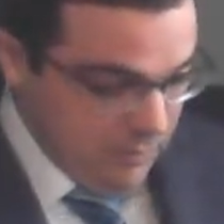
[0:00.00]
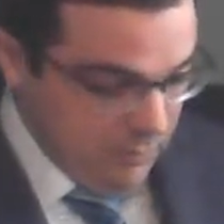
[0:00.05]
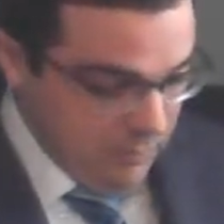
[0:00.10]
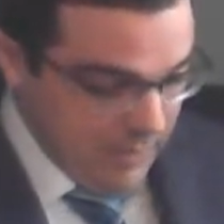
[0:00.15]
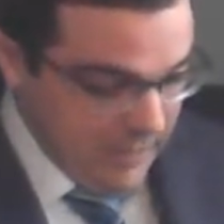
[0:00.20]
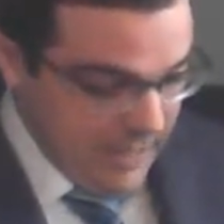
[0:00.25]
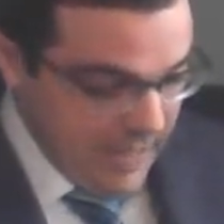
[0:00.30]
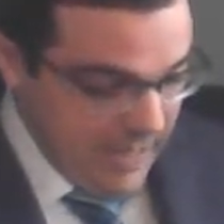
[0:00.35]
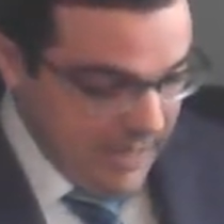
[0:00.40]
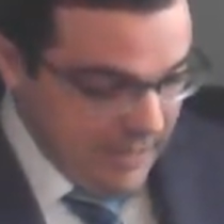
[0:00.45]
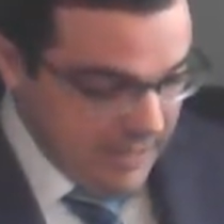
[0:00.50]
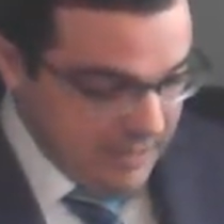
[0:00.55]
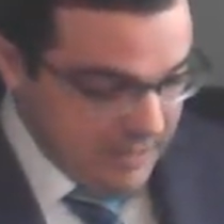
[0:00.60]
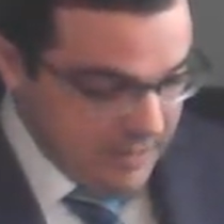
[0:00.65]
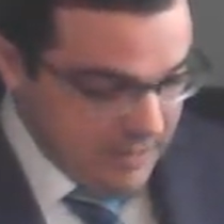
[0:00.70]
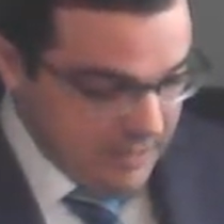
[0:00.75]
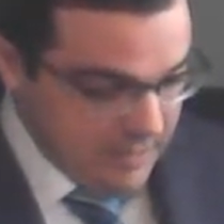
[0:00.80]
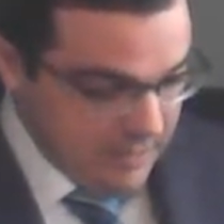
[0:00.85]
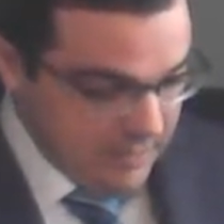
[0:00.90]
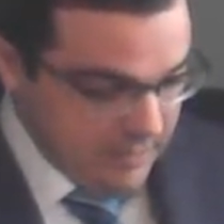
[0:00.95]
What that
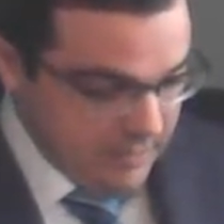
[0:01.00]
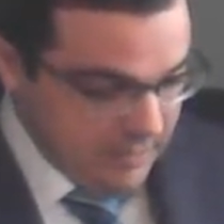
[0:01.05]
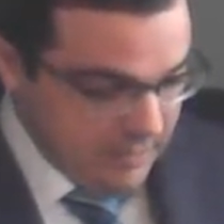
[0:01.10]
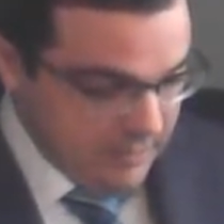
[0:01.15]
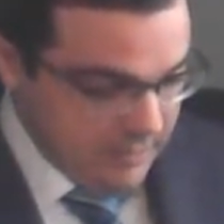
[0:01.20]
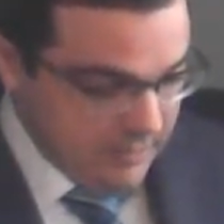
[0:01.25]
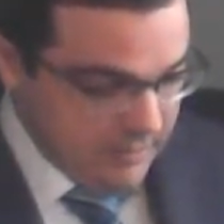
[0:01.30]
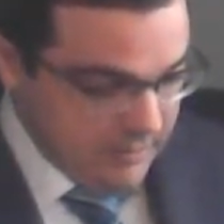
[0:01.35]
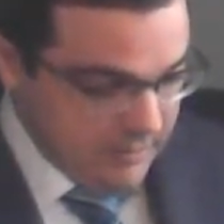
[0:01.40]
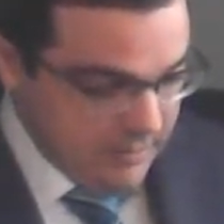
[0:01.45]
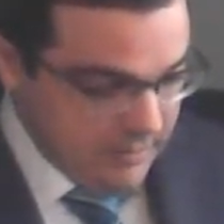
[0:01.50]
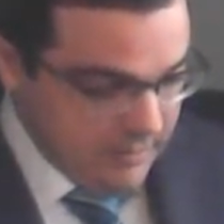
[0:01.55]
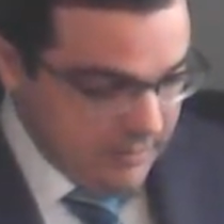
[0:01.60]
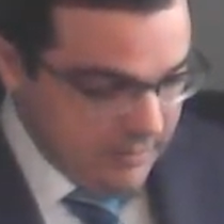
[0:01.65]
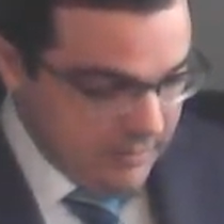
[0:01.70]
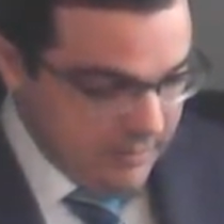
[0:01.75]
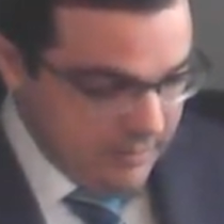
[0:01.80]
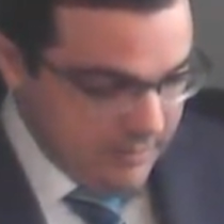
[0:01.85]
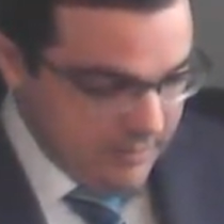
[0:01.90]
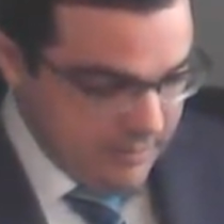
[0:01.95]

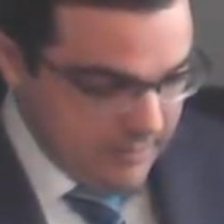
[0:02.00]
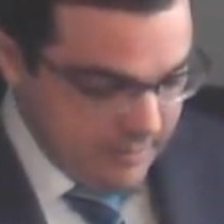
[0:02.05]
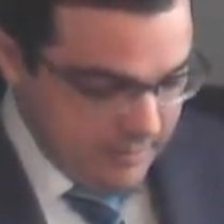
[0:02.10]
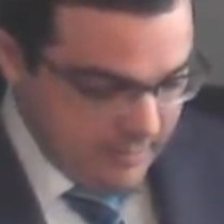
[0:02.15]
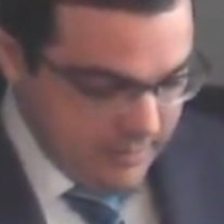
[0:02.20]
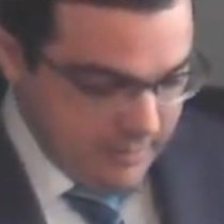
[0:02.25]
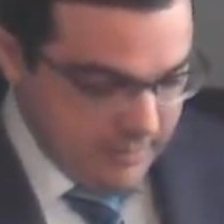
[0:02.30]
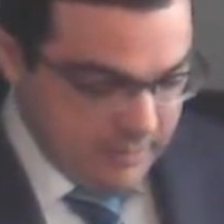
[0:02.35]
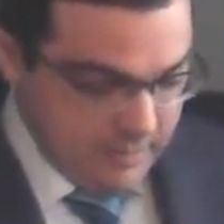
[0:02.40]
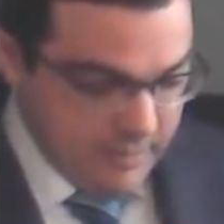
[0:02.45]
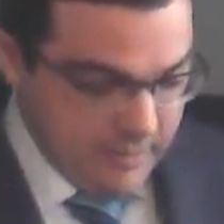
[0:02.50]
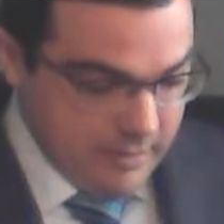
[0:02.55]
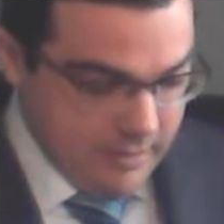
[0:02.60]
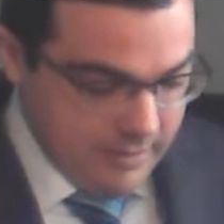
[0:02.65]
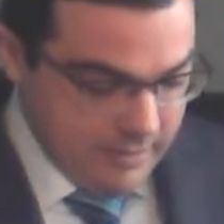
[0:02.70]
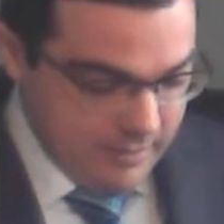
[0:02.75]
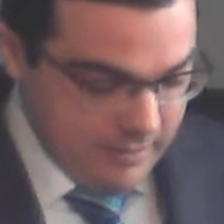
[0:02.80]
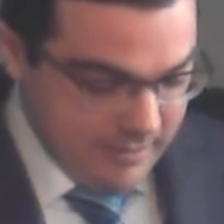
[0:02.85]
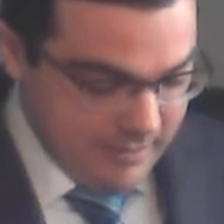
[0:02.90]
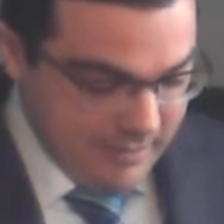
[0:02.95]
is,
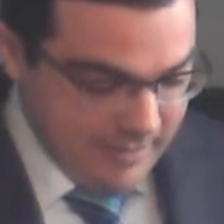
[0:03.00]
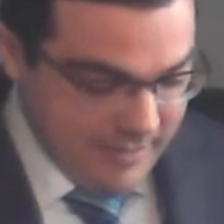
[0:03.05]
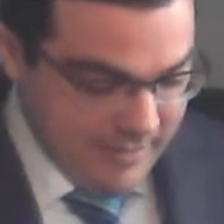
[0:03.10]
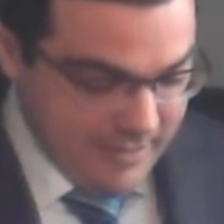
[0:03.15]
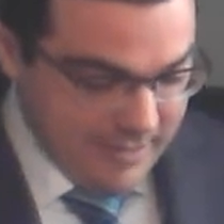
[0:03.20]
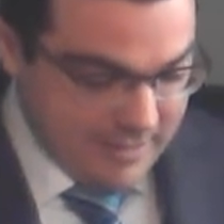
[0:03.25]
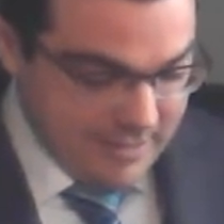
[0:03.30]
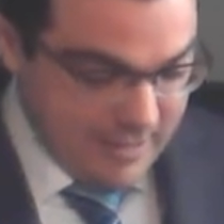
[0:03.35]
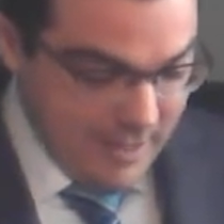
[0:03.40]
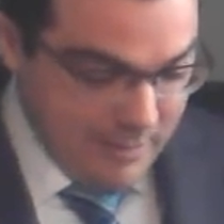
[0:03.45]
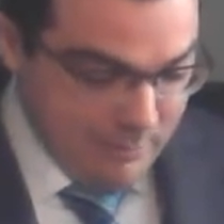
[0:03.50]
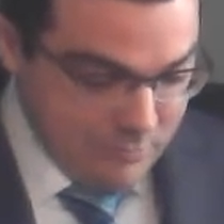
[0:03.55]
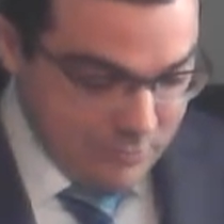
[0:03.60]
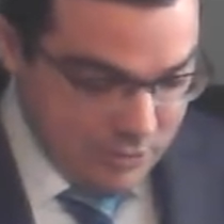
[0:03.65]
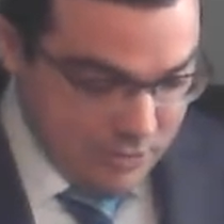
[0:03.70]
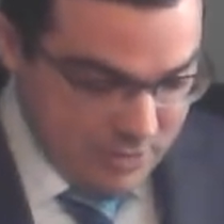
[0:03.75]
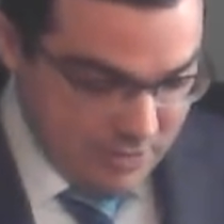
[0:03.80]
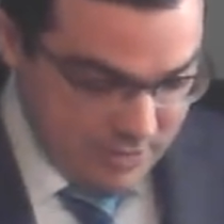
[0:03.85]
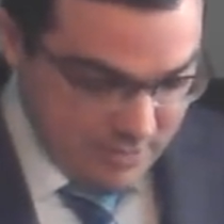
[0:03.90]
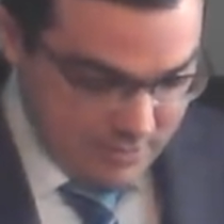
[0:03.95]
something
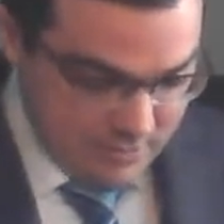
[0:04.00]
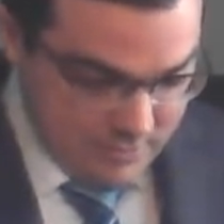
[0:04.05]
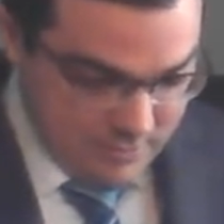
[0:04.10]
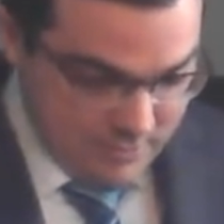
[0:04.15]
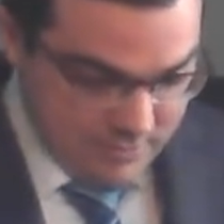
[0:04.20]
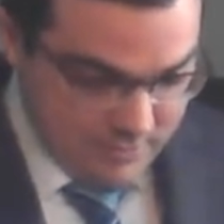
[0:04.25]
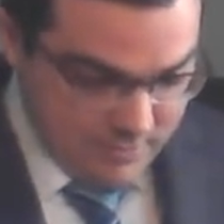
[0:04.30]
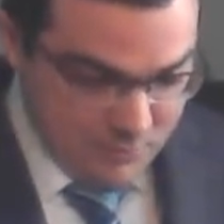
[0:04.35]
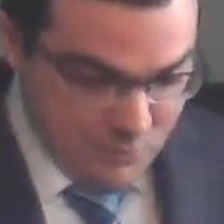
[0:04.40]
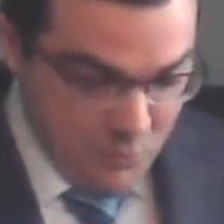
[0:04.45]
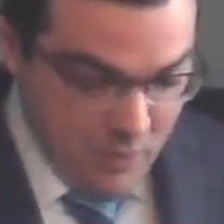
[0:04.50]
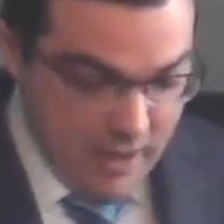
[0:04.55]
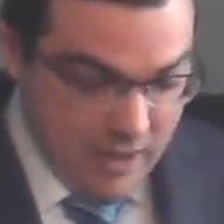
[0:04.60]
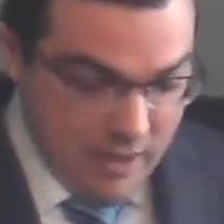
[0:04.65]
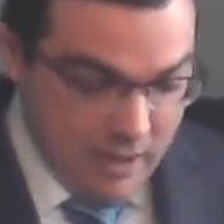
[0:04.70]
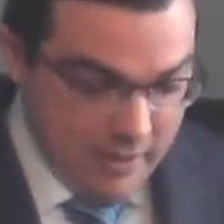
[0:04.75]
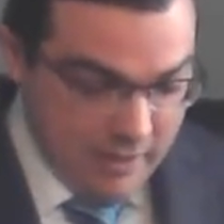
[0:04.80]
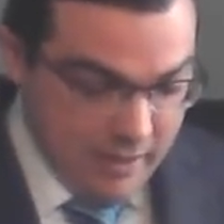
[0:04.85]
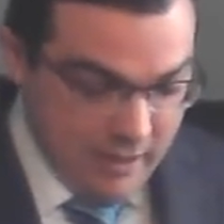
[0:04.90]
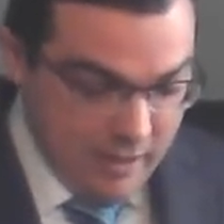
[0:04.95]
just
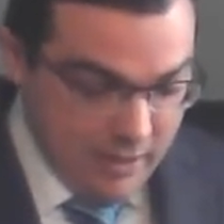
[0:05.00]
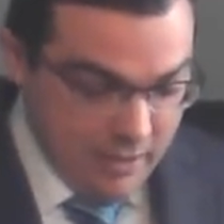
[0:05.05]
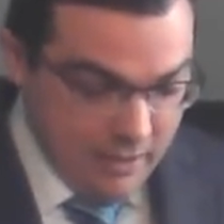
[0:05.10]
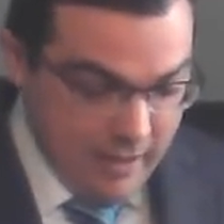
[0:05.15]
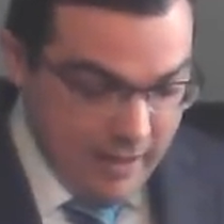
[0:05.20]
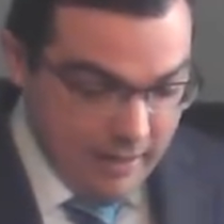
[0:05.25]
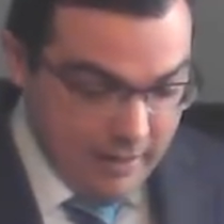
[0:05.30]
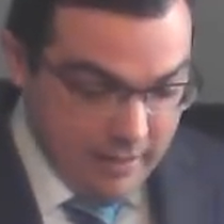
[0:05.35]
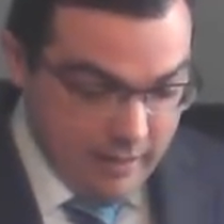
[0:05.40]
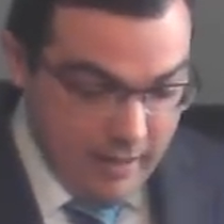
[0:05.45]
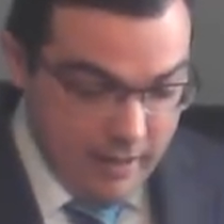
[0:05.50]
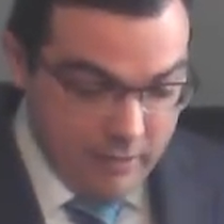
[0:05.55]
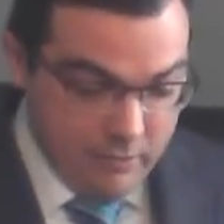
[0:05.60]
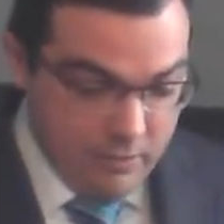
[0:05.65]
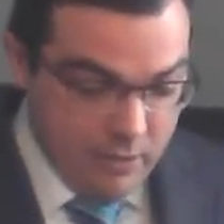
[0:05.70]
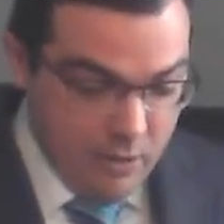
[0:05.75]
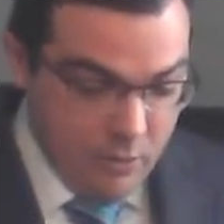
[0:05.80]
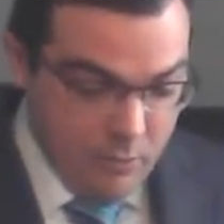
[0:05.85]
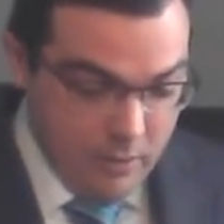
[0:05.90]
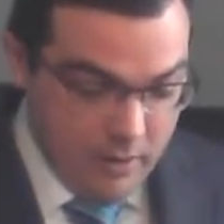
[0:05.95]
went on the internet and I
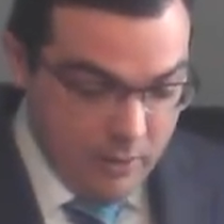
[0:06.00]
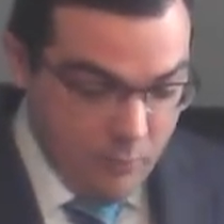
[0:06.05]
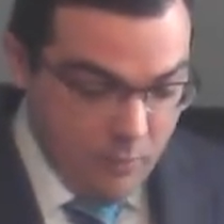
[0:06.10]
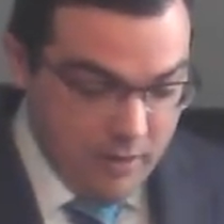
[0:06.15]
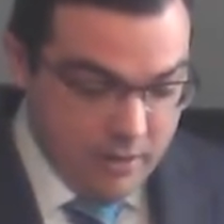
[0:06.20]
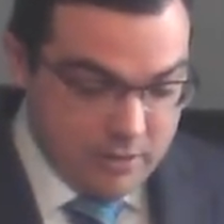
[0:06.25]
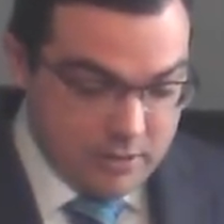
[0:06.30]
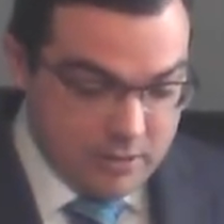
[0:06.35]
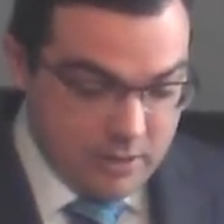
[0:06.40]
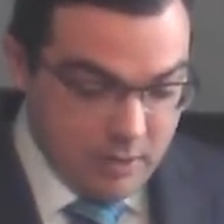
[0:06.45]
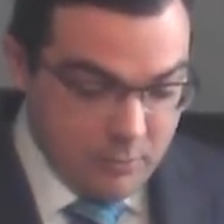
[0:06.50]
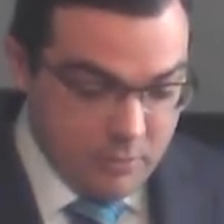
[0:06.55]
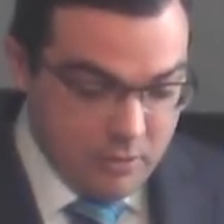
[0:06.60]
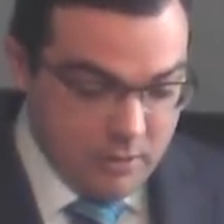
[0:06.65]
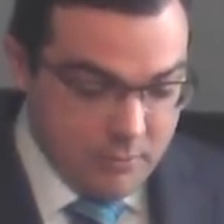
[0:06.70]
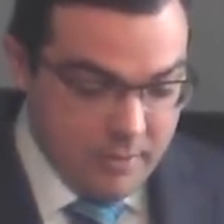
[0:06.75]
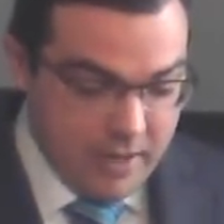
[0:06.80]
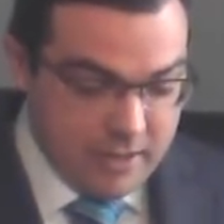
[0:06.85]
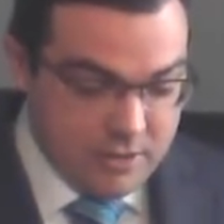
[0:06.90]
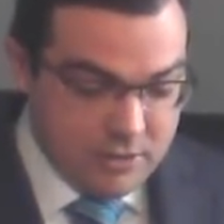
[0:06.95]
don't know what it was, so I'm
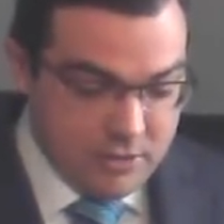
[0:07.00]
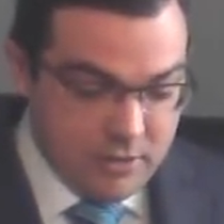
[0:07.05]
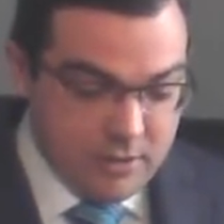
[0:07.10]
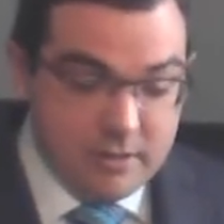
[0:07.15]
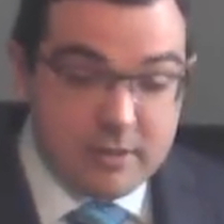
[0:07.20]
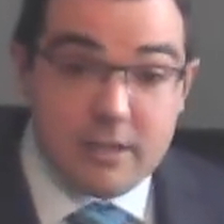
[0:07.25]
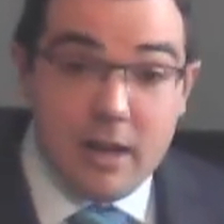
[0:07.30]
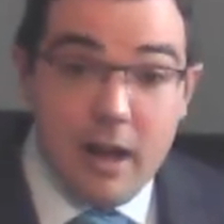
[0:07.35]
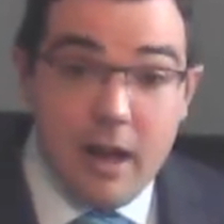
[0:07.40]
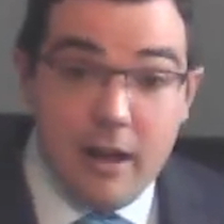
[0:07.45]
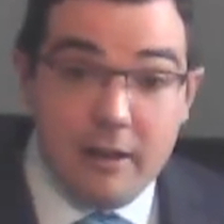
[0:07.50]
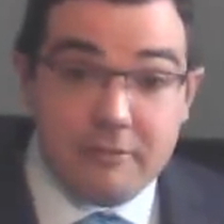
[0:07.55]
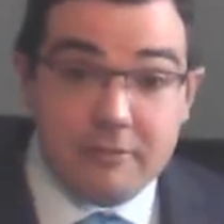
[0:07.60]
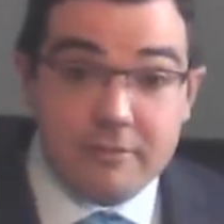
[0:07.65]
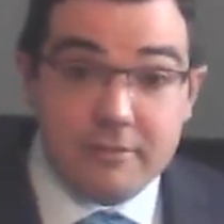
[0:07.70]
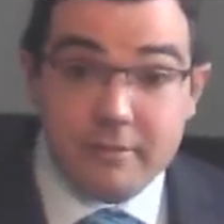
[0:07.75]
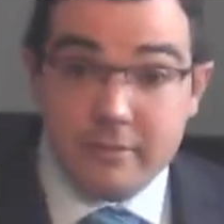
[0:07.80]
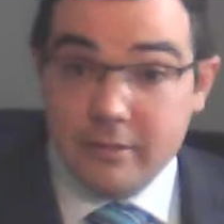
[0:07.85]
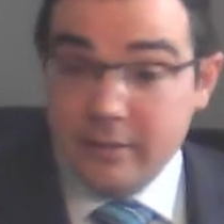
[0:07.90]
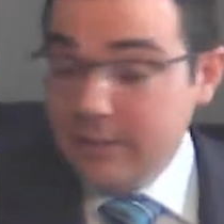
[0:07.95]
going to make sure it's
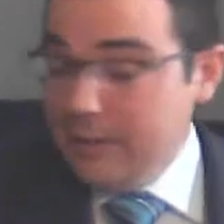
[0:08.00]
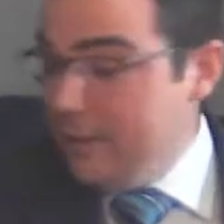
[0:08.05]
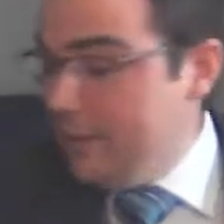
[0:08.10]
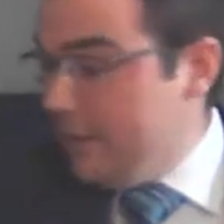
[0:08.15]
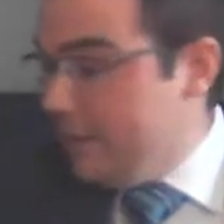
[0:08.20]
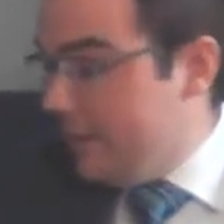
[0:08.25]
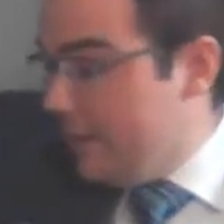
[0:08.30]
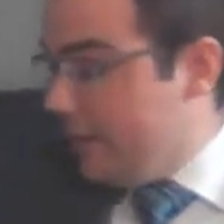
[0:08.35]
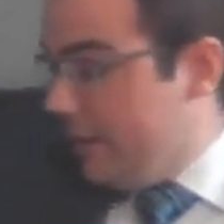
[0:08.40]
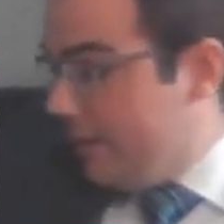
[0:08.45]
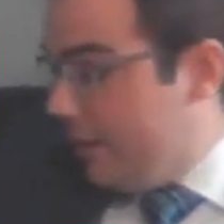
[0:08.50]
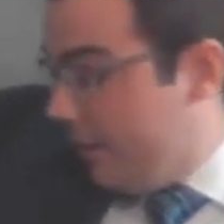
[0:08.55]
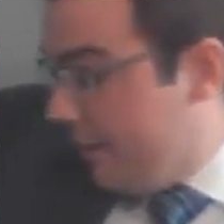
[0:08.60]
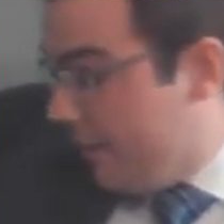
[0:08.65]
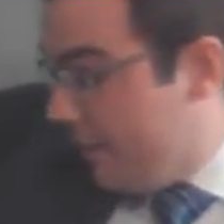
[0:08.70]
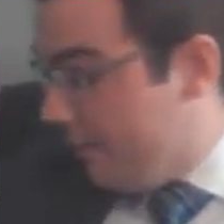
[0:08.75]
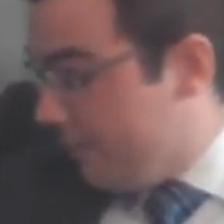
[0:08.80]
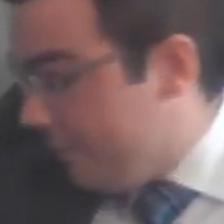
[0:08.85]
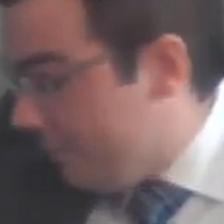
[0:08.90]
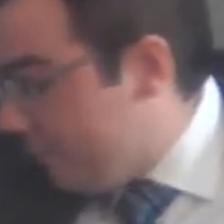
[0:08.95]
off.
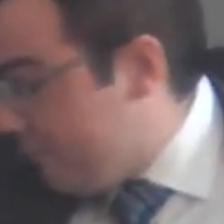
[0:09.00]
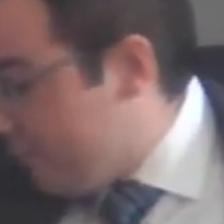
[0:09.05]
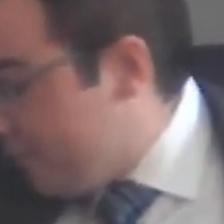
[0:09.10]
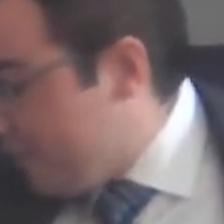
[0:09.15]
Um,